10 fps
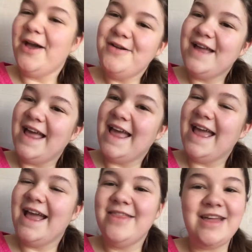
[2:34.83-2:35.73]

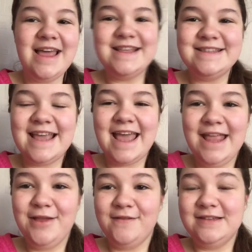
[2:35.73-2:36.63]
Okay, that is the
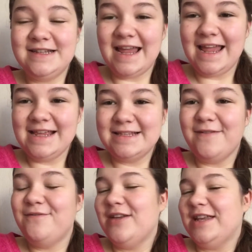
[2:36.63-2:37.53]
end of today's
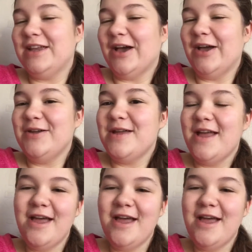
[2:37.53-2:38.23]
video.